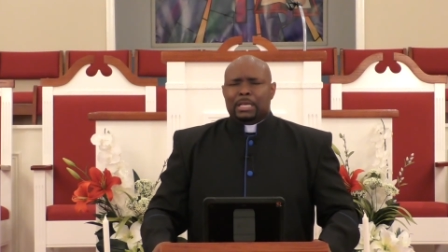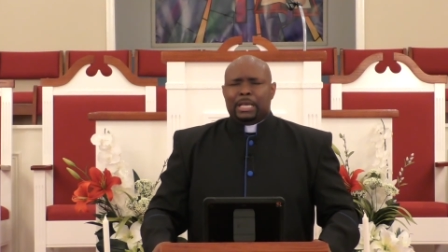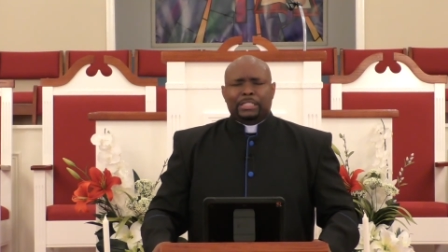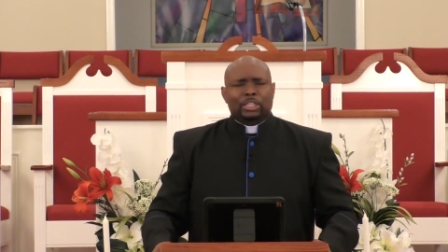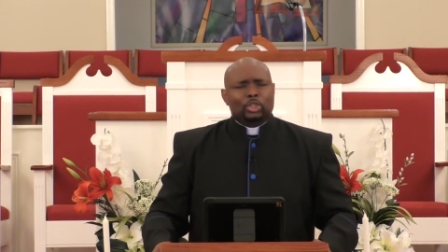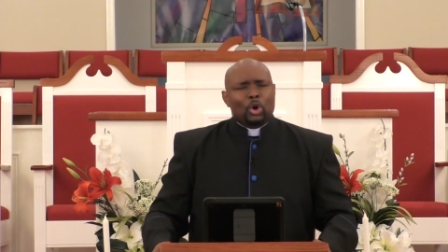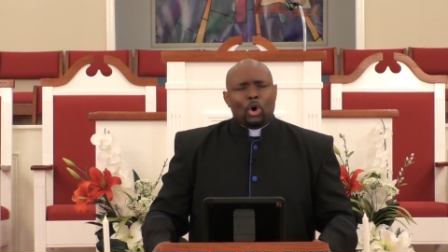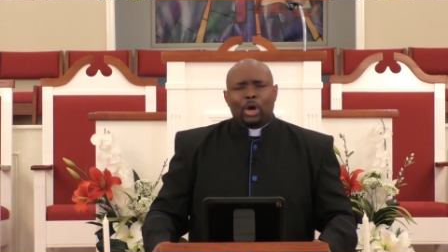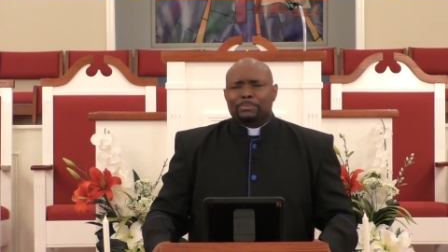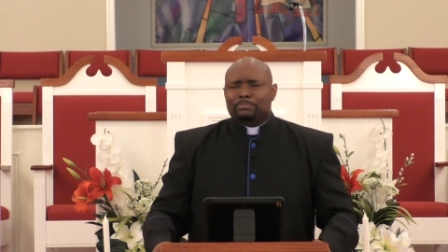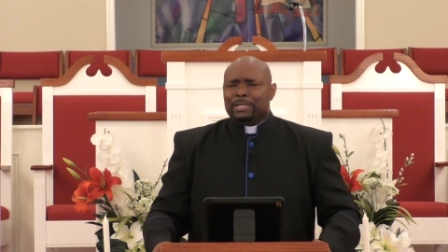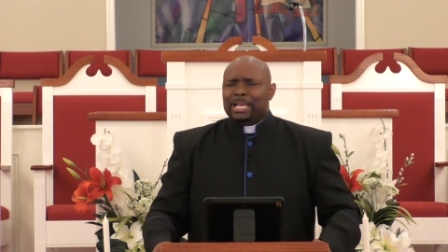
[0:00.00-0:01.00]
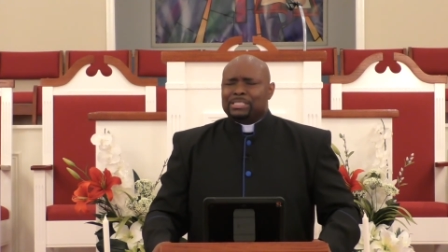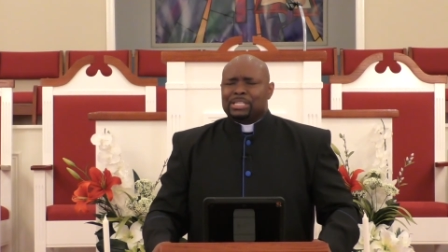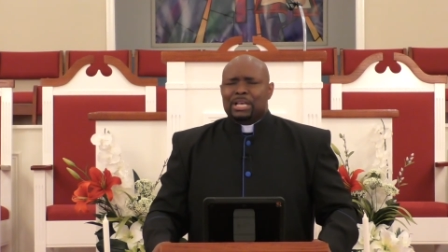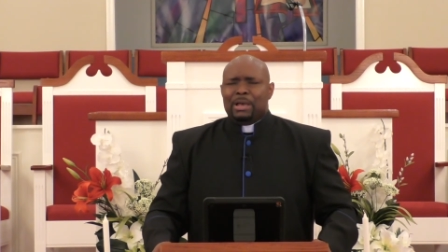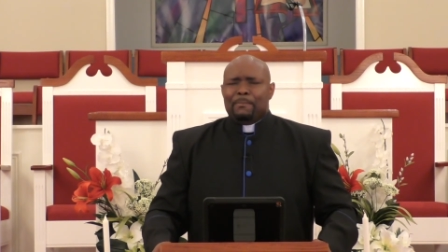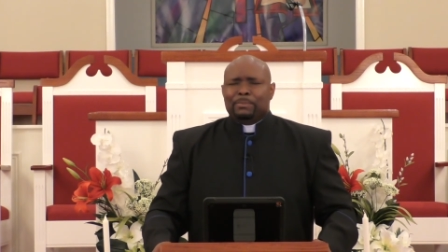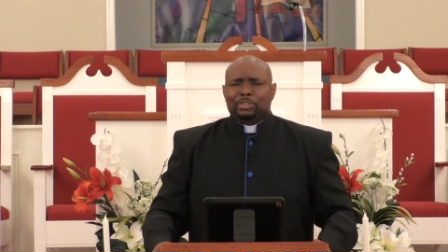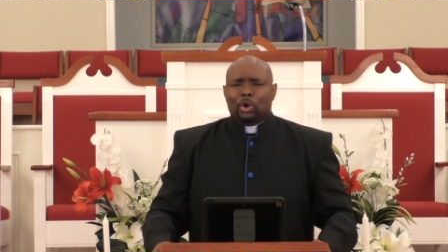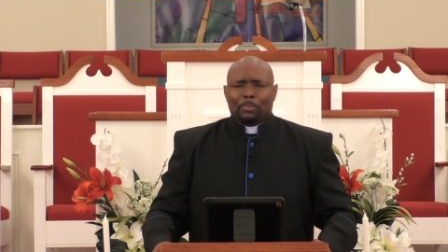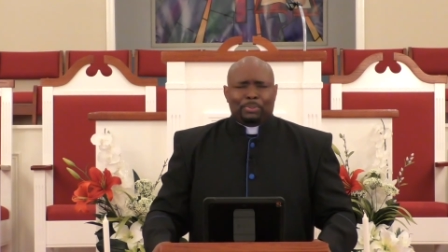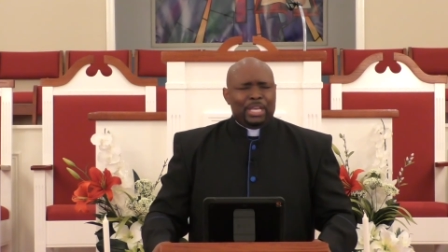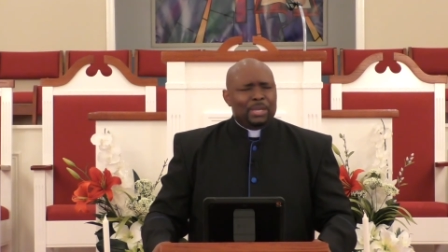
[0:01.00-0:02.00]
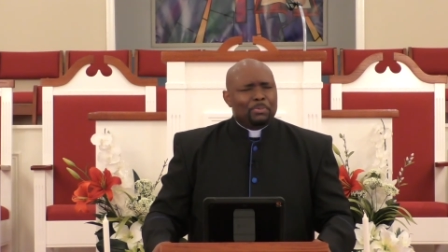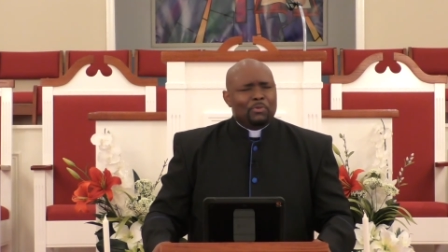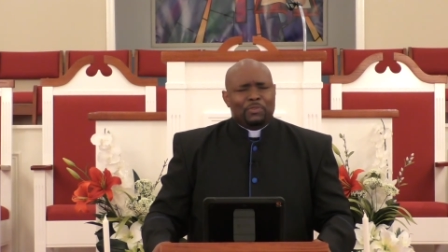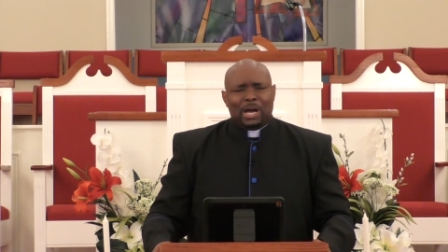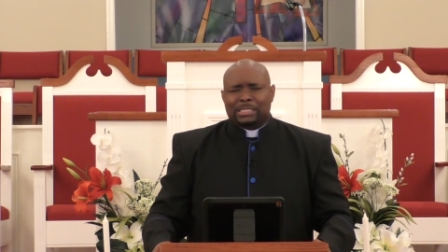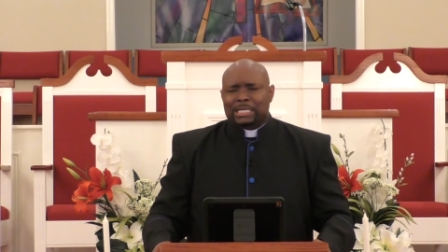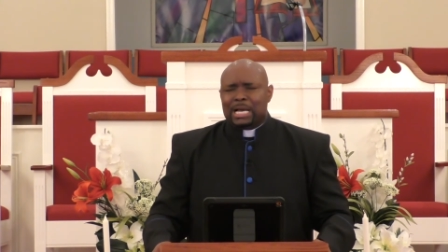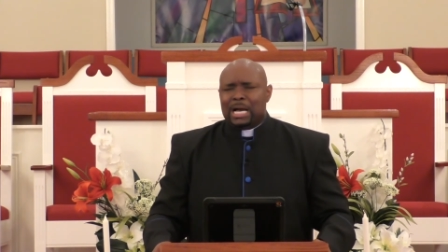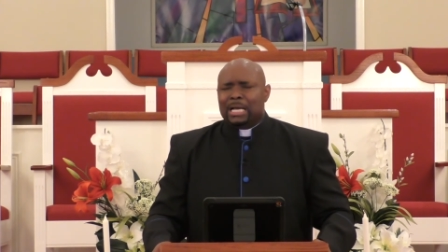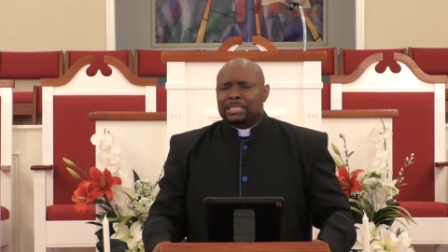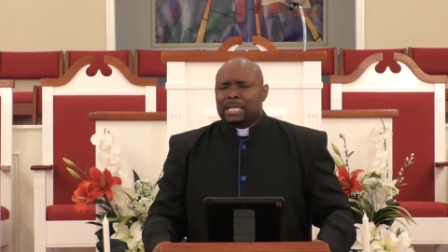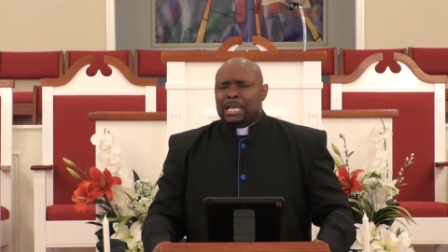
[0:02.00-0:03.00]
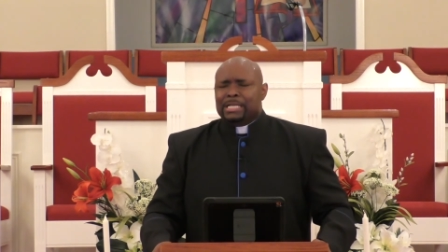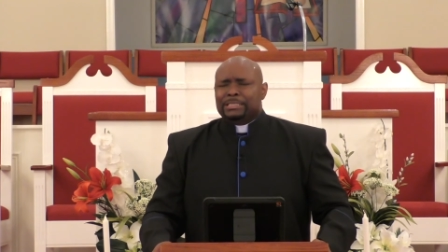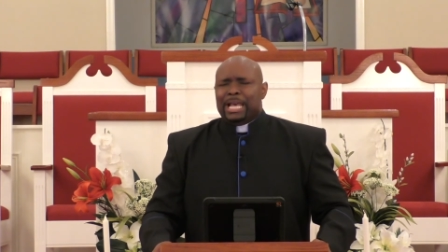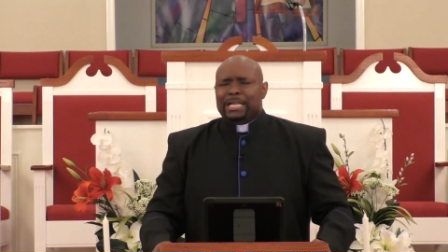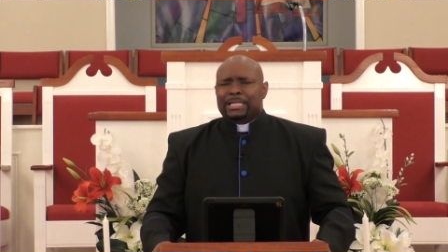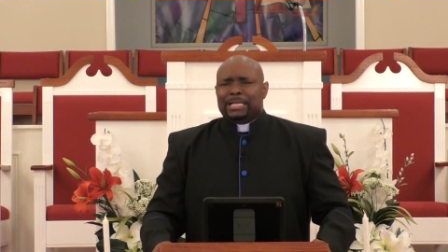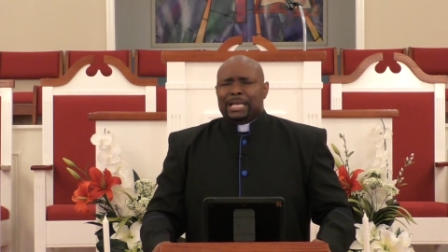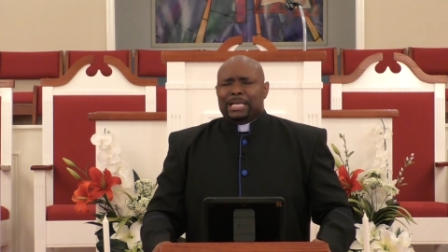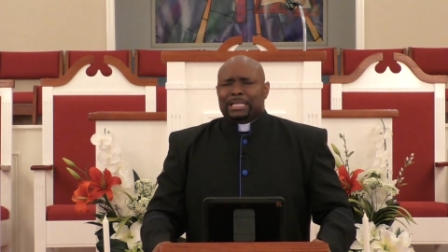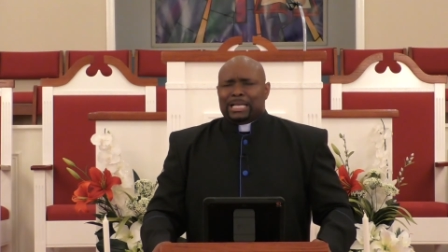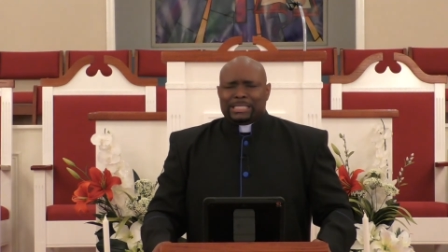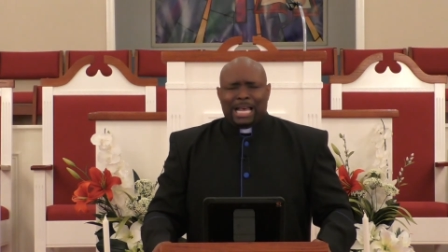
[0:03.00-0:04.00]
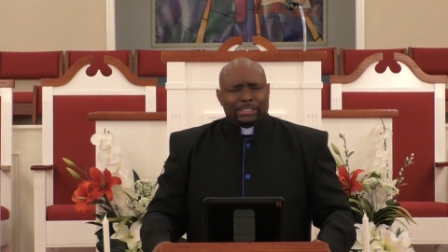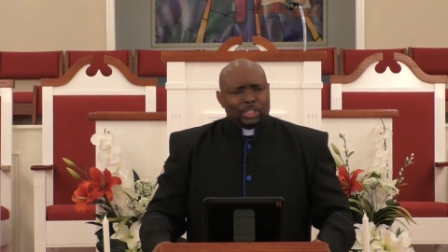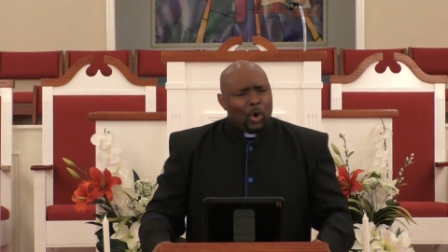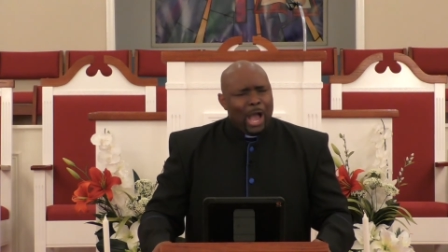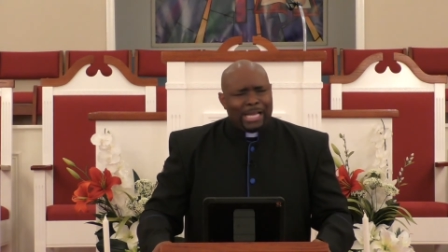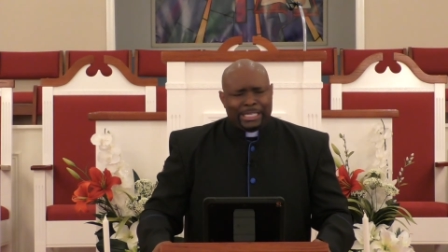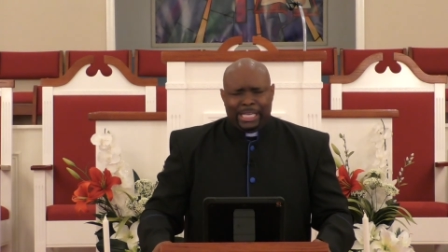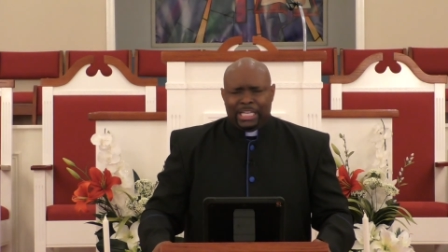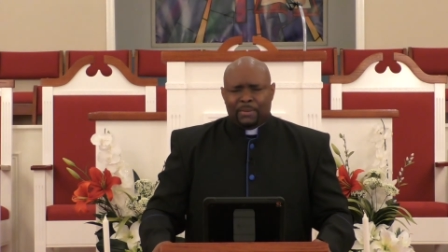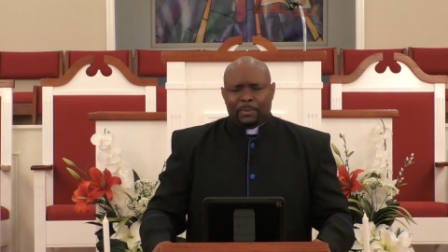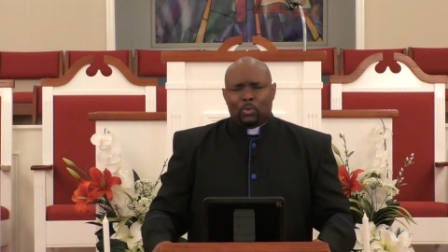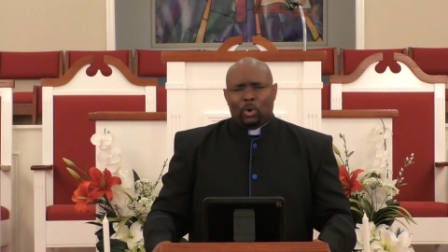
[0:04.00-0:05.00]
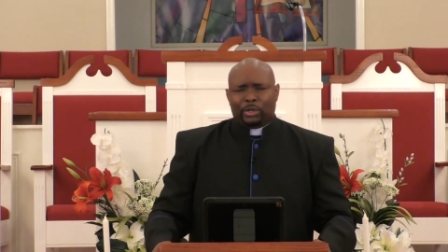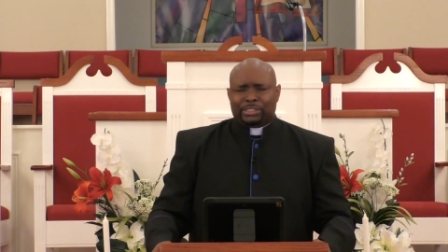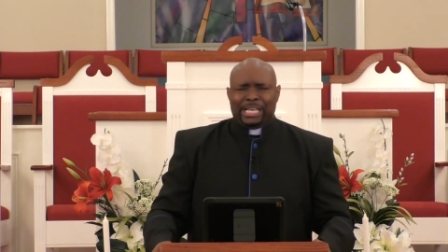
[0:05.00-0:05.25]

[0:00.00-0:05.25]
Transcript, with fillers: in the Lord. Bless your people, Father God, that because I know how the enemy works.